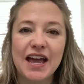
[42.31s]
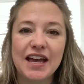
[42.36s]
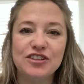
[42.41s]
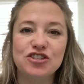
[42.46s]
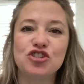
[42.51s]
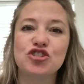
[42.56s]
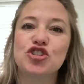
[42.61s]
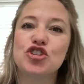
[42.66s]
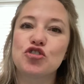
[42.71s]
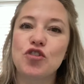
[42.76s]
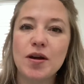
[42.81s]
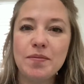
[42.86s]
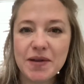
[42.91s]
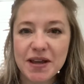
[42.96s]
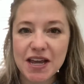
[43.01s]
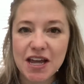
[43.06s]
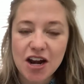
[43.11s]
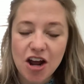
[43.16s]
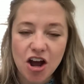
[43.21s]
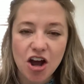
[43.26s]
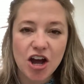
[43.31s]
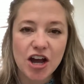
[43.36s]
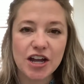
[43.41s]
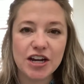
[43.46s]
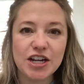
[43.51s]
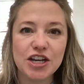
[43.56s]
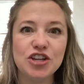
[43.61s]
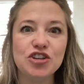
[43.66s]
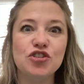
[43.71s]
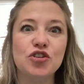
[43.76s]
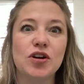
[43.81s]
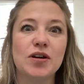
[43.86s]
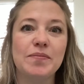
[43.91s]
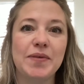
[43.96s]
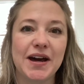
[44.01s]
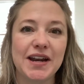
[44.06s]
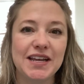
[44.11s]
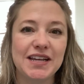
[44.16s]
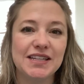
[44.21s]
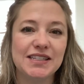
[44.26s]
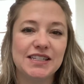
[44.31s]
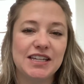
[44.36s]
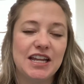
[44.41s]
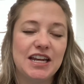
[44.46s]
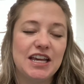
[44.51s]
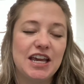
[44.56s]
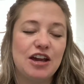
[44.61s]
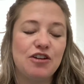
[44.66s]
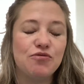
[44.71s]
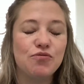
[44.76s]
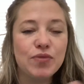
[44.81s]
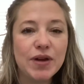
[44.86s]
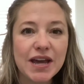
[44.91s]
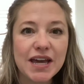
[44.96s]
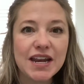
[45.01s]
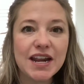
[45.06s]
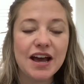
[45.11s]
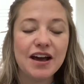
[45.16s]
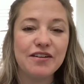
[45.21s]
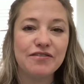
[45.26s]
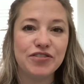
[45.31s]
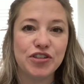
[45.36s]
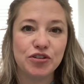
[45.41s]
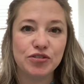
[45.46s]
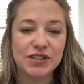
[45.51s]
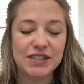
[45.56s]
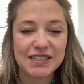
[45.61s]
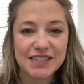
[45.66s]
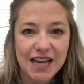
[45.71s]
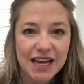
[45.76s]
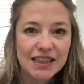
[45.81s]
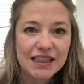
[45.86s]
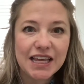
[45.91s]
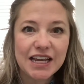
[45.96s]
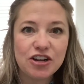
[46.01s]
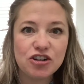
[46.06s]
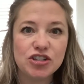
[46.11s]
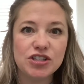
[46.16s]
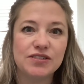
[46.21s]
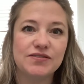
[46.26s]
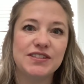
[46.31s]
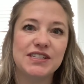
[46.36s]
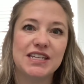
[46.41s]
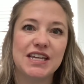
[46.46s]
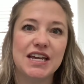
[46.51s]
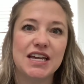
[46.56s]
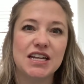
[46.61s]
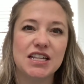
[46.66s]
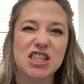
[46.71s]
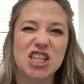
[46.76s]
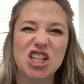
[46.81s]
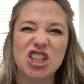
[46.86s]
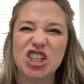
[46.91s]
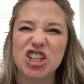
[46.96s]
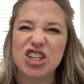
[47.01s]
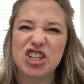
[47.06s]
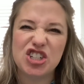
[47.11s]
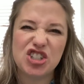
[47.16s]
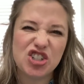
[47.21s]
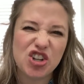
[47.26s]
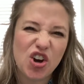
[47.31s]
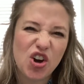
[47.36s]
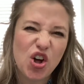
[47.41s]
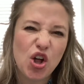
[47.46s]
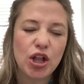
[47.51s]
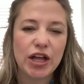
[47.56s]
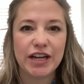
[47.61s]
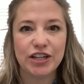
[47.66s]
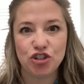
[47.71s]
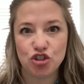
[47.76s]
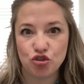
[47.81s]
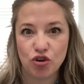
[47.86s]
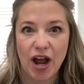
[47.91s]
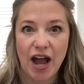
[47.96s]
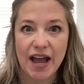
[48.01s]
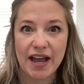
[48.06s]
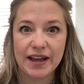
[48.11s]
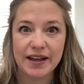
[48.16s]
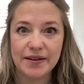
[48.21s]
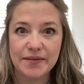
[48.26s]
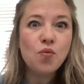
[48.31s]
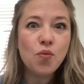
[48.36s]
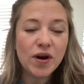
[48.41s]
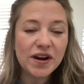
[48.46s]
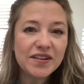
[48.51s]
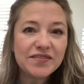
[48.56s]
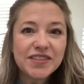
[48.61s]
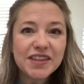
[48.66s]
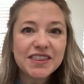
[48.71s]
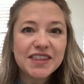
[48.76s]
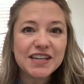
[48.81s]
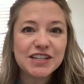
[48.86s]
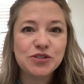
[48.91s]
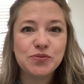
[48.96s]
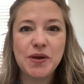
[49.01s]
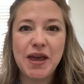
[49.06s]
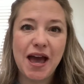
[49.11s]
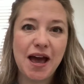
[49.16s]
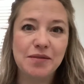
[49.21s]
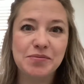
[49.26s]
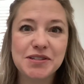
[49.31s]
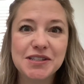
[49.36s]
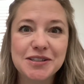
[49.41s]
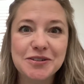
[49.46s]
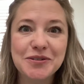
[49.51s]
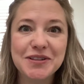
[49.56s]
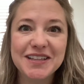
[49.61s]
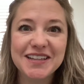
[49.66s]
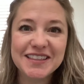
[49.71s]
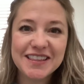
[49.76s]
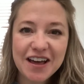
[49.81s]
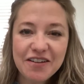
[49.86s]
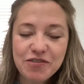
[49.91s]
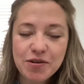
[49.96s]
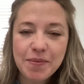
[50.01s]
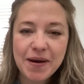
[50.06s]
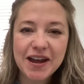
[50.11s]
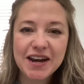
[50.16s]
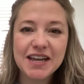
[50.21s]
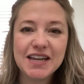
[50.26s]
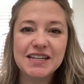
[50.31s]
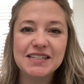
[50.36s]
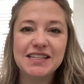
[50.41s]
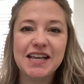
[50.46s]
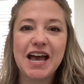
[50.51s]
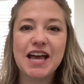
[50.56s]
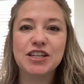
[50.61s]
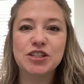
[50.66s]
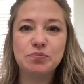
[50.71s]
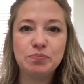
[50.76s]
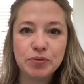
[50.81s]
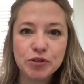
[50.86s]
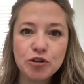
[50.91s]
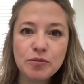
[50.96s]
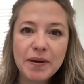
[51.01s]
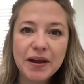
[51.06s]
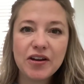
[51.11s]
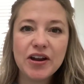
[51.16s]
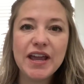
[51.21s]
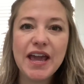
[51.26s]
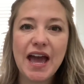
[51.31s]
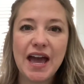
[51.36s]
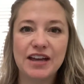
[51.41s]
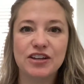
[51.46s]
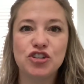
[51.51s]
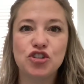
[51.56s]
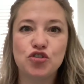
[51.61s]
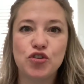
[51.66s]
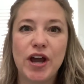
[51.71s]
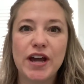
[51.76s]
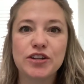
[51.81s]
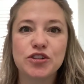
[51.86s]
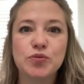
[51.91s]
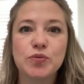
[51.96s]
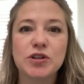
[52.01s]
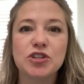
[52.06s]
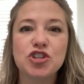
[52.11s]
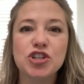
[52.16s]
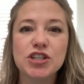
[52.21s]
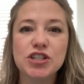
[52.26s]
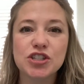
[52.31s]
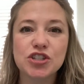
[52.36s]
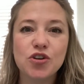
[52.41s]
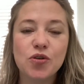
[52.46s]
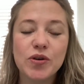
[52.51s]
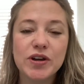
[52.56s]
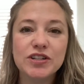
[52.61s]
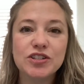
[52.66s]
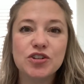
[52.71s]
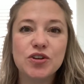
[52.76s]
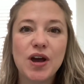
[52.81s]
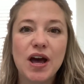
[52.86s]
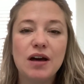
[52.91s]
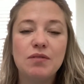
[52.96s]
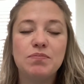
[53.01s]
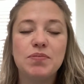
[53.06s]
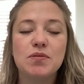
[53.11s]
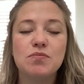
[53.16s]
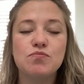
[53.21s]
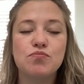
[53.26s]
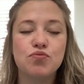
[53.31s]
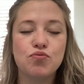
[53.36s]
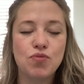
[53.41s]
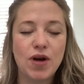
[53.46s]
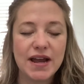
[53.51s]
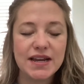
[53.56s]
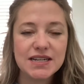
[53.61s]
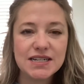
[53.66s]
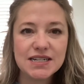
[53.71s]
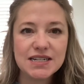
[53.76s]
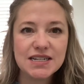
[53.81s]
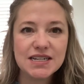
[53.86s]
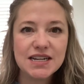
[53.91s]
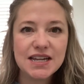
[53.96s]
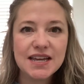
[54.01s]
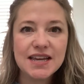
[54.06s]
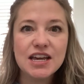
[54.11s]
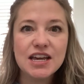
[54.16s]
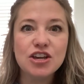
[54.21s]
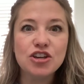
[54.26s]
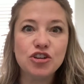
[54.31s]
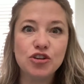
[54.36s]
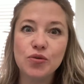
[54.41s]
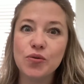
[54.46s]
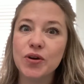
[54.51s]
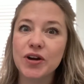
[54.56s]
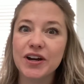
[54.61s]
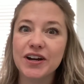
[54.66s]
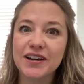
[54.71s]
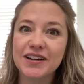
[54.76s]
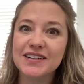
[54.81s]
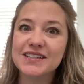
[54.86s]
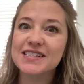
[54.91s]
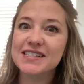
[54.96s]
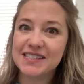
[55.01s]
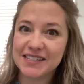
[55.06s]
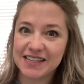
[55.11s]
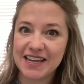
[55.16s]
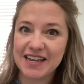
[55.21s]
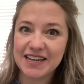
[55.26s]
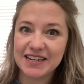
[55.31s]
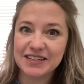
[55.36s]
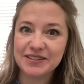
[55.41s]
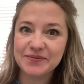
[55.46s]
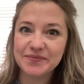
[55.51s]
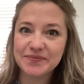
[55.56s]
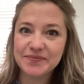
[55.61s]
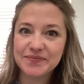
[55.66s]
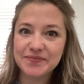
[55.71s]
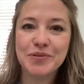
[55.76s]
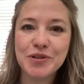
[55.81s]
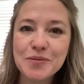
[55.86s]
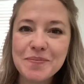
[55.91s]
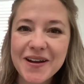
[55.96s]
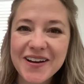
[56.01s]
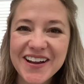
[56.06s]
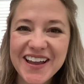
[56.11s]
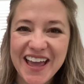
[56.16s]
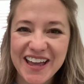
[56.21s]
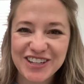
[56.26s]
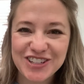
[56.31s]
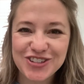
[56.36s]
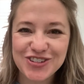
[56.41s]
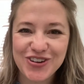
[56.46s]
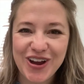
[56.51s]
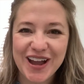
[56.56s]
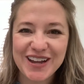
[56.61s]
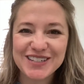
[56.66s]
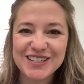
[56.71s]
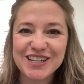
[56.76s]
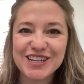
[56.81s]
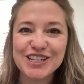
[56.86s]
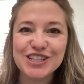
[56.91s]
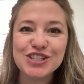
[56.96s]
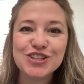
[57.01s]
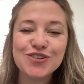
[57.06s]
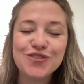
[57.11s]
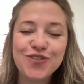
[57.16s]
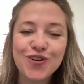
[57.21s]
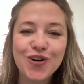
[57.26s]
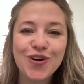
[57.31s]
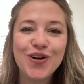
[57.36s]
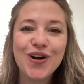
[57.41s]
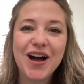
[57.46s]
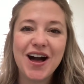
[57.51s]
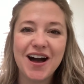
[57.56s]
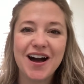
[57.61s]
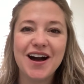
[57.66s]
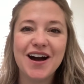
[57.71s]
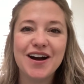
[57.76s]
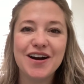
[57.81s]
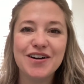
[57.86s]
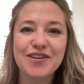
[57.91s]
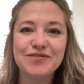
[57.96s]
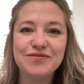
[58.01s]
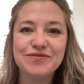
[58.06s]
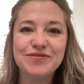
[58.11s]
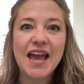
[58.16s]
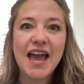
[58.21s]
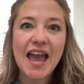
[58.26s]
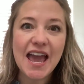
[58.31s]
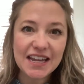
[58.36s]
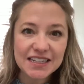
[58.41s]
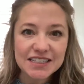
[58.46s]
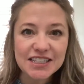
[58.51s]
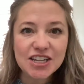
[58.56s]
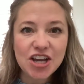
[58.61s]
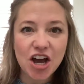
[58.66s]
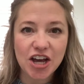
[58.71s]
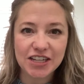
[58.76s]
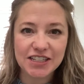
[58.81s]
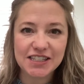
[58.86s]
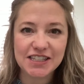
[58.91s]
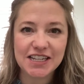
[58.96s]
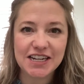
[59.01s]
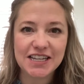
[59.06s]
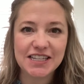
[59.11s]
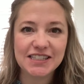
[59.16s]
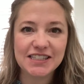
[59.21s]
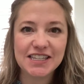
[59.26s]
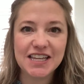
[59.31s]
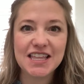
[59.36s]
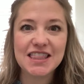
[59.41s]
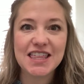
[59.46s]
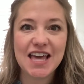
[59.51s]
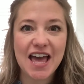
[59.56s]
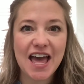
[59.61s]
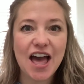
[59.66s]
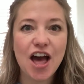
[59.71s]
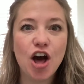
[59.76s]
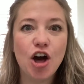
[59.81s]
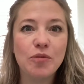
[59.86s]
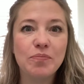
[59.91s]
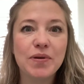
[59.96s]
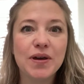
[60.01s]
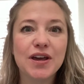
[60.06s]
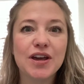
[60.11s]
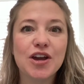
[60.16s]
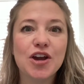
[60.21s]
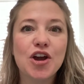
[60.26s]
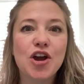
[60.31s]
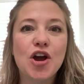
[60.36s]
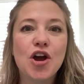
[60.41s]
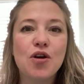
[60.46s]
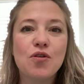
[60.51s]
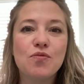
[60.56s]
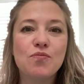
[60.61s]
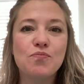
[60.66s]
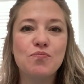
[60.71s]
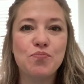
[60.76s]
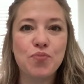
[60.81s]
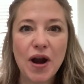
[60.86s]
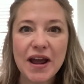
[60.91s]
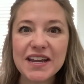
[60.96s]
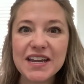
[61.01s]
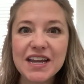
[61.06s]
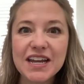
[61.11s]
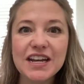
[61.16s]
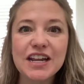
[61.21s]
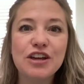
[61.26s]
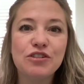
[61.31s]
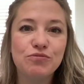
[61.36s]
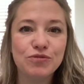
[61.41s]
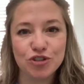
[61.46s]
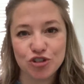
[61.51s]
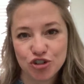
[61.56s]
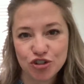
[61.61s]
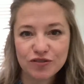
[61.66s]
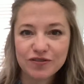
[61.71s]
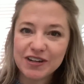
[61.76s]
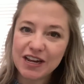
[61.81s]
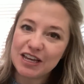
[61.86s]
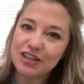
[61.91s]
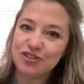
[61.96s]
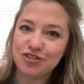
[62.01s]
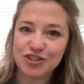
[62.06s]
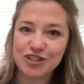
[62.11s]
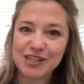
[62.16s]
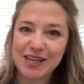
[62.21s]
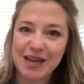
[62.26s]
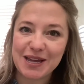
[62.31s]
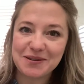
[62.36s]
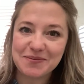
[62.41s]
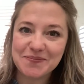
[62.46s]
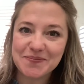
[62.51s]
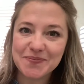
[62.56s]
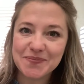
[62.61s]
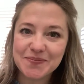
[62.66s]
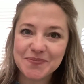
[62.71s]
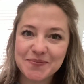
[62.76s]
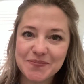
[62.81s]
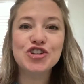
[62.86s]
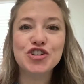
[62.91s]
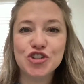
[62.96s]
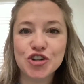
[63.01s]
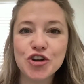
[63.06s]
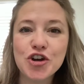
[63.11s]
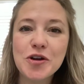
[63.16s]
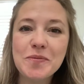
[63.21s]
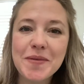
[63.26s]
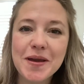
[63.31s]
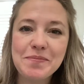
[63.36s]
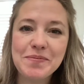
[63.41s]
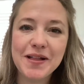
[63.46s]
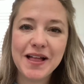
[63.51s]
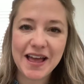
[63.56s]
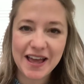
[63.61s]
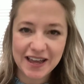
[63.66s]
As you're scrubbing it on your body, it's gonna get rid of those dead layers of skin that look dull and dry. One of the things we absolutely love about it is it has blueberry extract, which is going to help brighten your skin. Blueberry extract is full of antioxidants that help brighten and rejuvenate your skin. Sugar maple